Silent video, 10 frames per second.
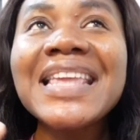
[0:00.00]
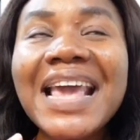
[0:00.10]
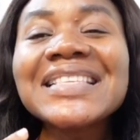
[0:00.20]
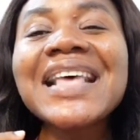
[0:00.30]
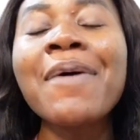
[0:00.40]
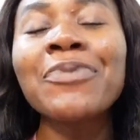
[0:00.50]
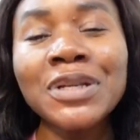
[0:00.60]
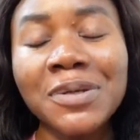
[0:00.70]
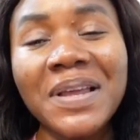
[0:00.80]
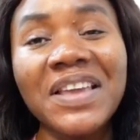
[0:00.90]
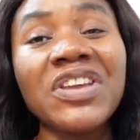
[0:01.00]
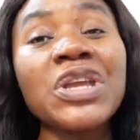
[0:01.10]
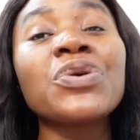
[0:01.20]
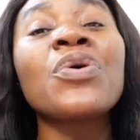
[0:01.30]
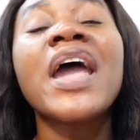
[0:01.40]
Yes, I'm going to be
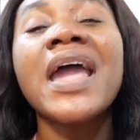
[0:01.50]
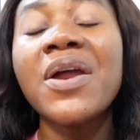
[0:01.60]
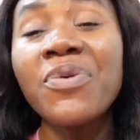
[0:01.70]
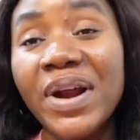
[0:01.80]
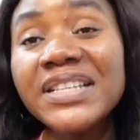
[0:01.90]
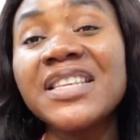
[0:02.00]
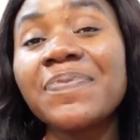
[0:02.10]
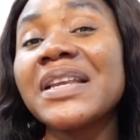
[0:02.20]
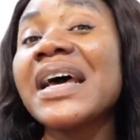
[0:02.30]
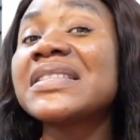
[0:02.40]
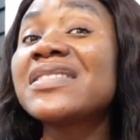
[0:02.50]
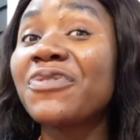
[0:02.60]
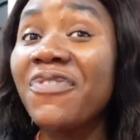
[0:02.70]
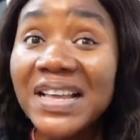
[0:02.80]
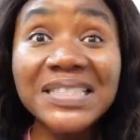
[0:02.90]
giving you a recipe that is
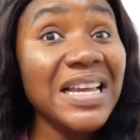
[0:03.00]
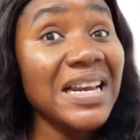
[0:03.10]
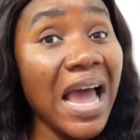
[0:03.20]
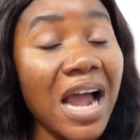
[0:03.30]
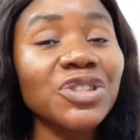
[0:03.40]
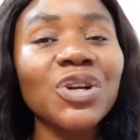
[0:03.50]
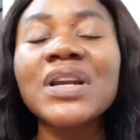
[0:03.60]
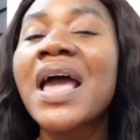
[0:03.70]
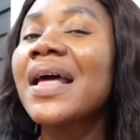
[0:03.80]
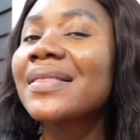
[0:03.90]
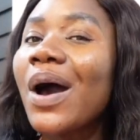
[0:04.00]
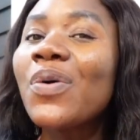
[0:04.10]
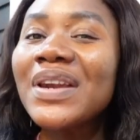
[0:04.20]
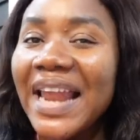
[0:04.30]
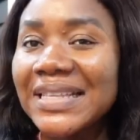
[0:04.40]
fast in action, that
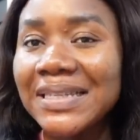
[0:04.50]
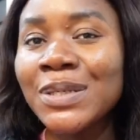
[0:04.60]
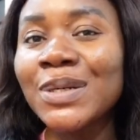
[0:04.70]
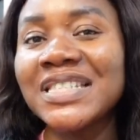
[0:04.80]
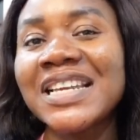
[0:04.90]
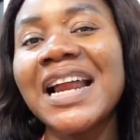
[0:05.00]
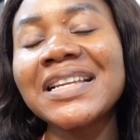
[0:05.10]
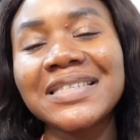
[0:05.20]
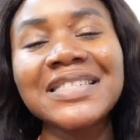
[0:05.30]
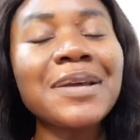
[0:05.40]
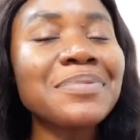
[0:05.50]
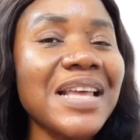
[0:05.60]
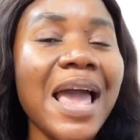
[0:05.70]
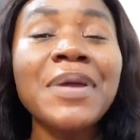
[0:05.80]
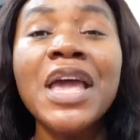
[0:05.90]
will lighten your skin at the same
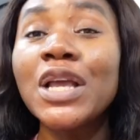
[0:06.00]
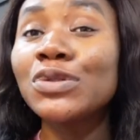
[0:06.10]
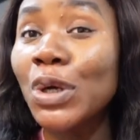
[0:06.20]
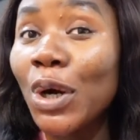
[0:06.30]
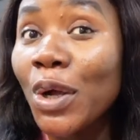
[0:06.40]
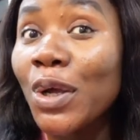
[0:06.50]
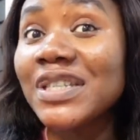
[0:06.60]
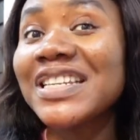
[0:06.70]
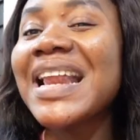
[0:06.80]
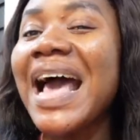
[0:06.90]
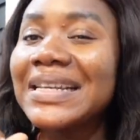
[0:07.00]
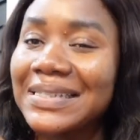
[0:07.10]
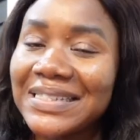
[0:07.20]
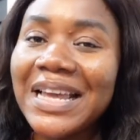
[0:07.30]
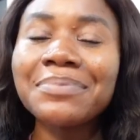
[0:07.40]
time, it will glow your skin at the
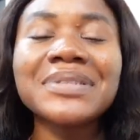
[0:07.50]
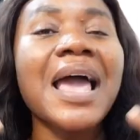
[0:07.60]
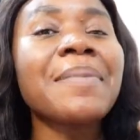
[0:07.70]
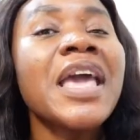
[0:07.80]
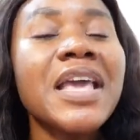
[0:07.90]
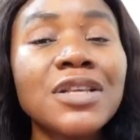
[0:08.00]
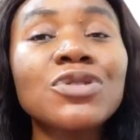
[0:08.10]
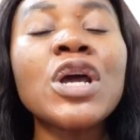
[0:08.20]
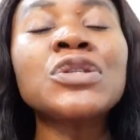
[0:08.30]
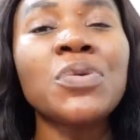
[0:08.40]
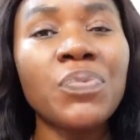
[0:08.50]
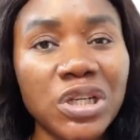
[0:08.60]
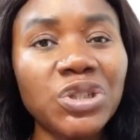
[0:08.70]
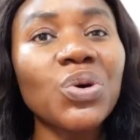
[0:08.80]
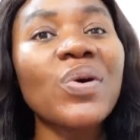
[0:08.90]
same time, it's going to
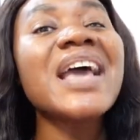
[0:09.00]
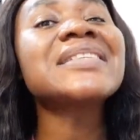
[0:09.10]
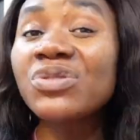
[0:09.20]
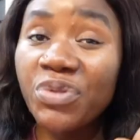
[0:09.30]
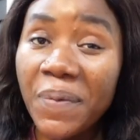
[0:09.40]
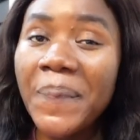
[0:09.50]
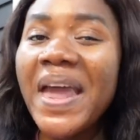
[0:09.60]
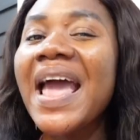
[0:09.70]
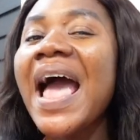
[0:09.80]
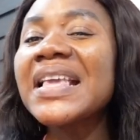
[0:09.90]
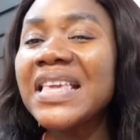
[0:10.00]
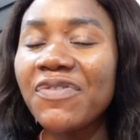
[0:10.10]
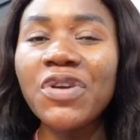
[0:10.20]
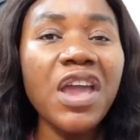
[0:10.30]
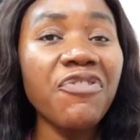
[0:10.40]
moisturize, repair, and
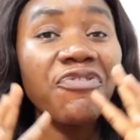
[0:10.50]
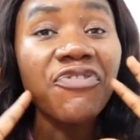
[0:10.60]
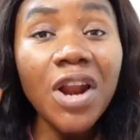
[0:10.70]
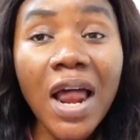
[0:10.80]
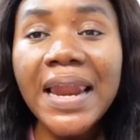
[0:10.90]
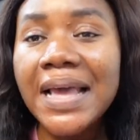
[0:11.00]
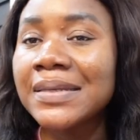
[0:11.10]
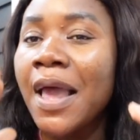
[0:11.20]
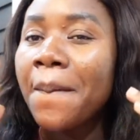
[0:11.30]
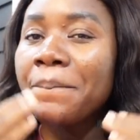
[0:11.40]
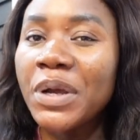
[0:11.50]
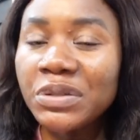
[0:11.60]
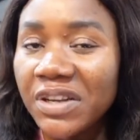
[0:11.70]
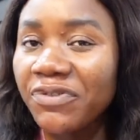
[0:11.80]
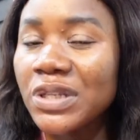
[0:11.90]
give you a flawless,
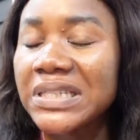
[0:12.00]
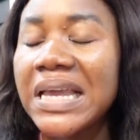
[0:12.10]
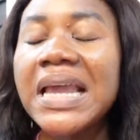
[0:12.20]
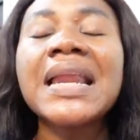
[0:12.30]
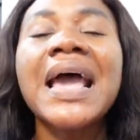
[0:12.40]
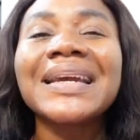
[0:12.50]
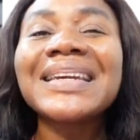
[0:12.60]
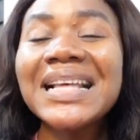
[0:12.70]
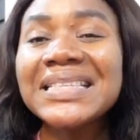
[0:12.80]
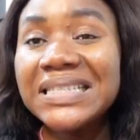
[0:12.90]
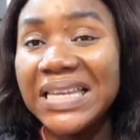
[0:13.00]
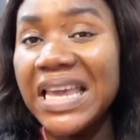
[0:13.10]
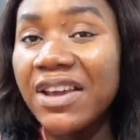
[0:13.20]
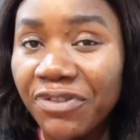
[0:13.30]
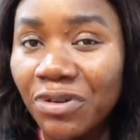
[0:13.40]
beautiful skin that is
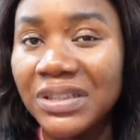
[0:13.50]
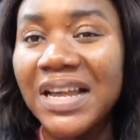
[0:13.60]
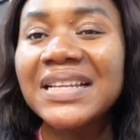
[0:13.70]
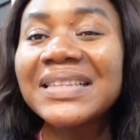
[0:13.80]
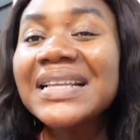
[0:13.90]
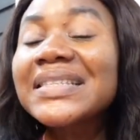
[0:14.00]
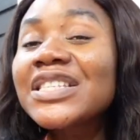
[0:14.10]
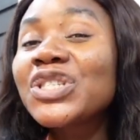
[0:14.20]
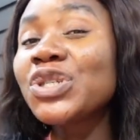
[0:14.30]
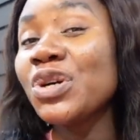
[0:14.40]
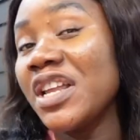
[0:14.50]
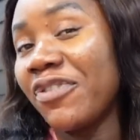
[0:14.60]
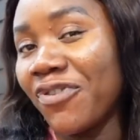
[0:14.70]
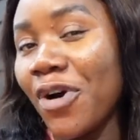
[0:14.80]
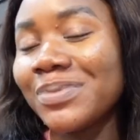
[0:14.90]
even, that is
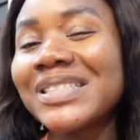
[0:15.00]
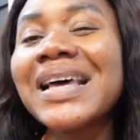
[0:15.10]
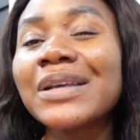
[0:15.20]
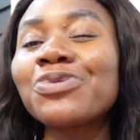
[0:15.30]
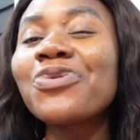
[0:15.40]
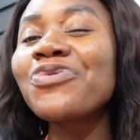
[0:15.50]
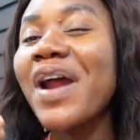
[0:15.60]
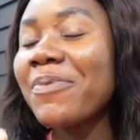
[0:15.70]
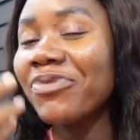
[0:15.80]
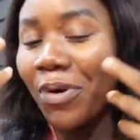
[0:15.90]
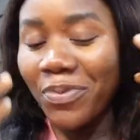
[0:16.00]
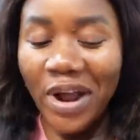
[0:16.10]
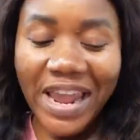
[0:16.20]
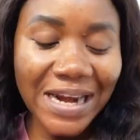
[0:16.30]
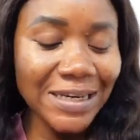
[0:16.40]
uniform, that will rhyme
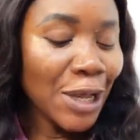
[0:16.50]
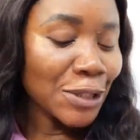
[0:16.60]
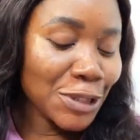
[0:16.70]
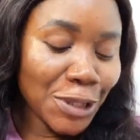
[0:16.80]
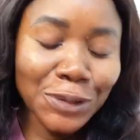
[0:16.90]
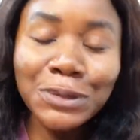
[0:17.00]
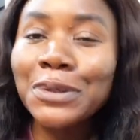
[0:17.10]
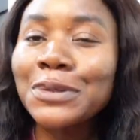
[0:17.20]
from your head to your